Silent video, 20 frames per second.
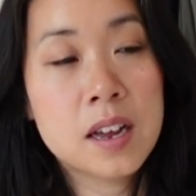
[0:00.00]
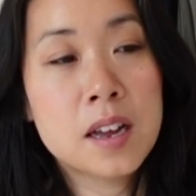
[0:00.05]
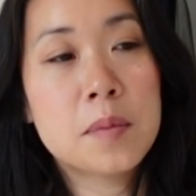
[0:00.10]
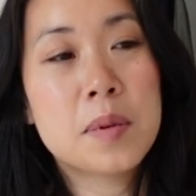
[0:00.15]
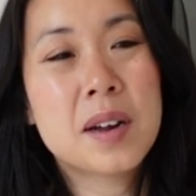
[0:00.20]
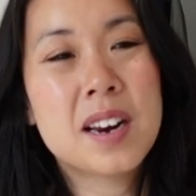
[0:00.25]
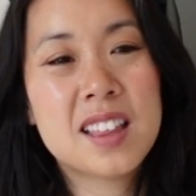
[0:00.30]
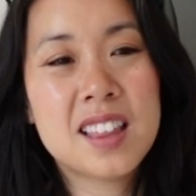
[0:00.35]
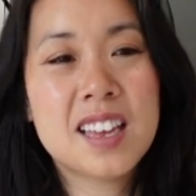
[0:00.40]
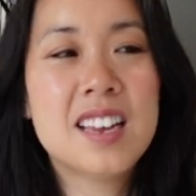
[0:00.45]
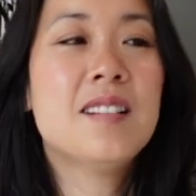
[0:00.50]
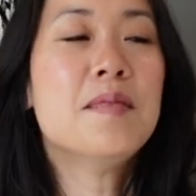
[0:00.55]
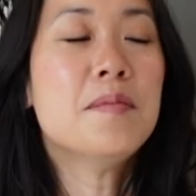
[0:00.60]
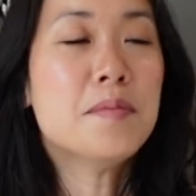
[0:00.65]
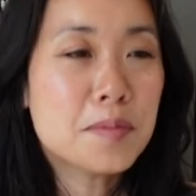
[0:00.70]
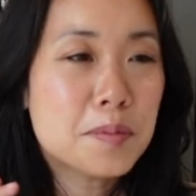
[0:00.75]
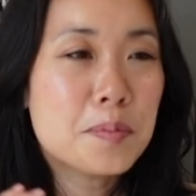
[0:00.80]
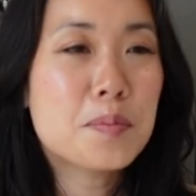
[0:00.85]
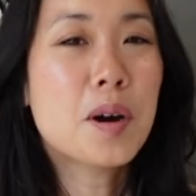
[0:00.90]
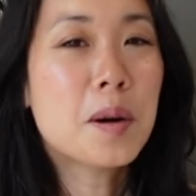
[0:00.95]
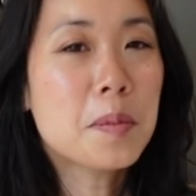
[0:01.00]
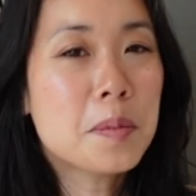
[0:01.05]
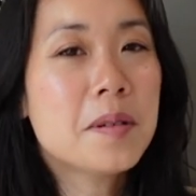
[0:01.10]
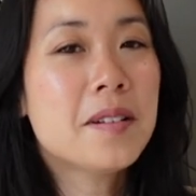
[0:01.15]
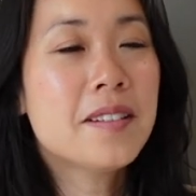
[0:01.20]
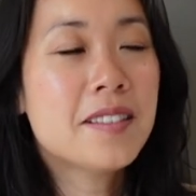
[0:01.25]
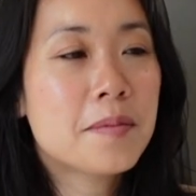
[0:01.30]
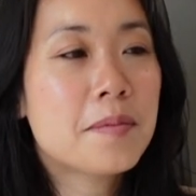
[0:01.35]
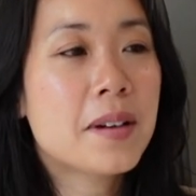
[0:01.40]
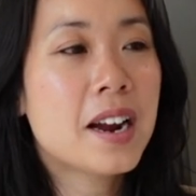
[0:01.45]
But I think
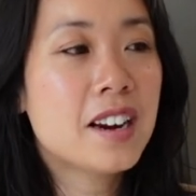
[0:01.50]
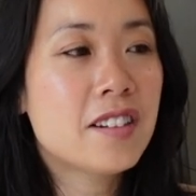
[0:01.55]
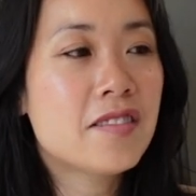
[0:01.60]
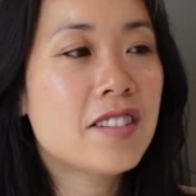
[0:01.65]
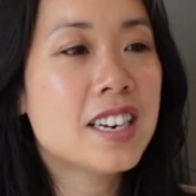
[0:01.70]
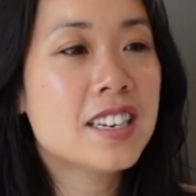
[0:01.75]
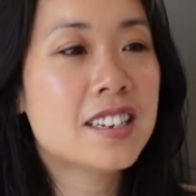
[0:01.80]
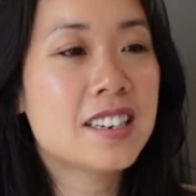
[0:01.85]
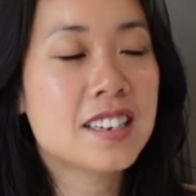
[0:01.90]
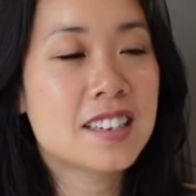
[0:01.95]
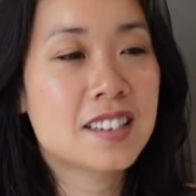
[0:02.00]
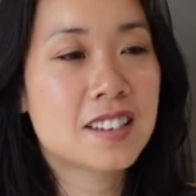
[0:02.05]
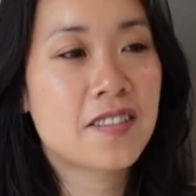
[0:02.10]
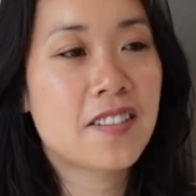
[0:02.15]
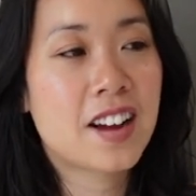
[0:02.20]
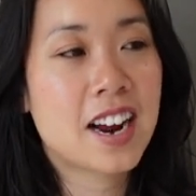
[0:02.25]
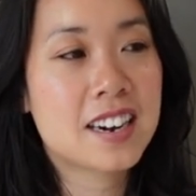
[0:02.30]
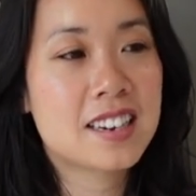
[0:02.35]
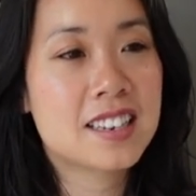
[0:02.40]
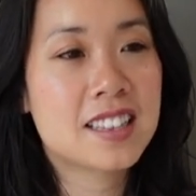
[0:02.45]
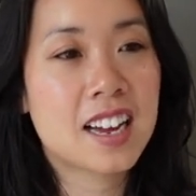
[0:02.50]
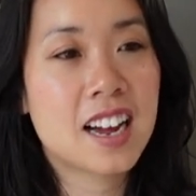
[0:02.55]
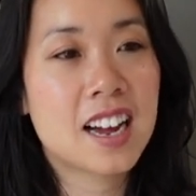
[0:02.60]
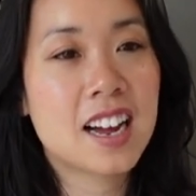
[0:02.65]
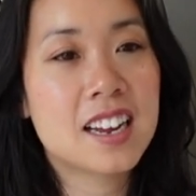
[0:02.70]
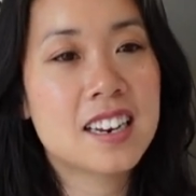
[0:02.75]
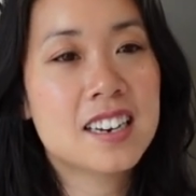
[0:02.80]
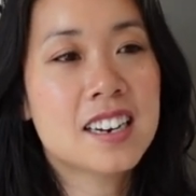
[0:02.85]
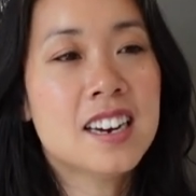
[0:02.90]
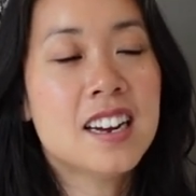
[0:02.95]
probably the main reason is the fact
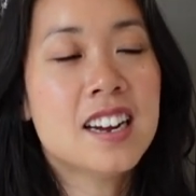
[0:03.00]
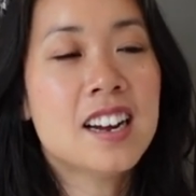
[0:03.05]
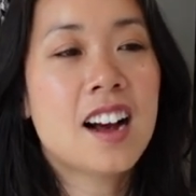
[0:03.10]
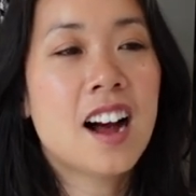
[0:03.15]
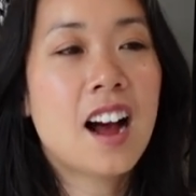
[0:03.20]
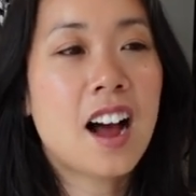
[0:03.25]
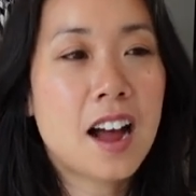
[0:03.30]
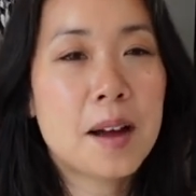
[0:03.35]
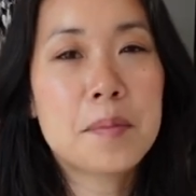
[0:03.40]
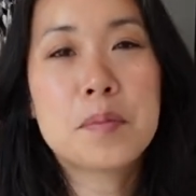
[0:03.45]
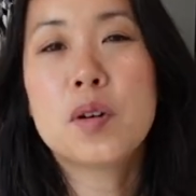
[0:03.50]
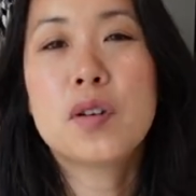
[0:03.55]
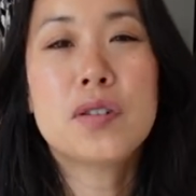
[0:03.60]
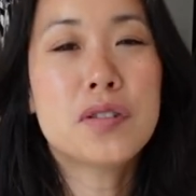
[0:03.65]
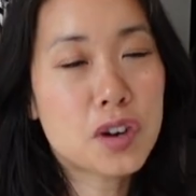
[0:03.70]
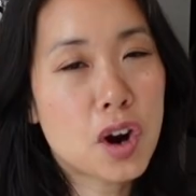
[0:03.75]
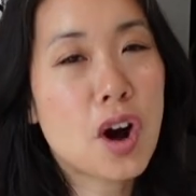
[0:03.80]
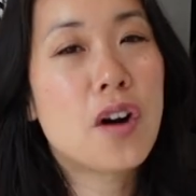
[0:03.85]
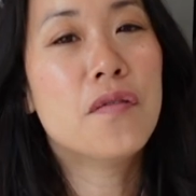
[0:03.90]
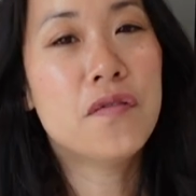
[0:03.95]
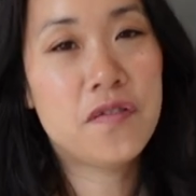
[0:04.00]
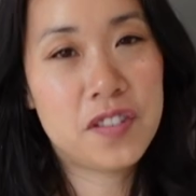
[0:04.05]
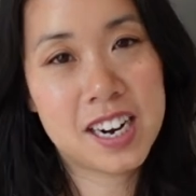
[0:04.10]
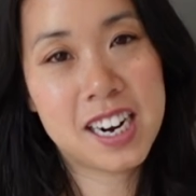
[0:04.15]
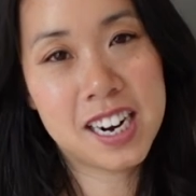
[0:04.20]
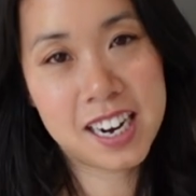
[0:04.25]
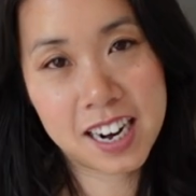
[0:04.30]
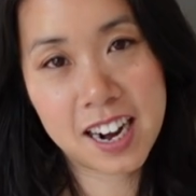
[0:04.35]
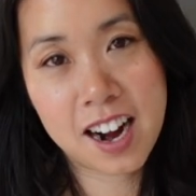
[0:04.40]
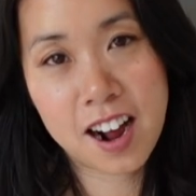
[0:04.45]
that I'm not
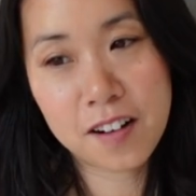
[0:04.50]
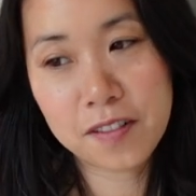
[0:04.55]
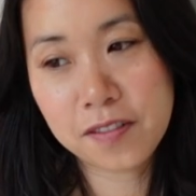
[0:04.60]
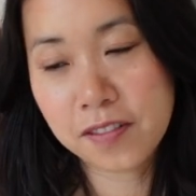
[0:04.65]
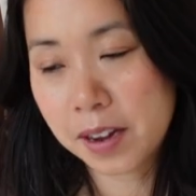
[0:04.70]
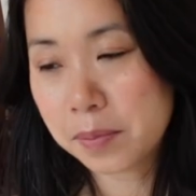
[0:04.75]
confident enough.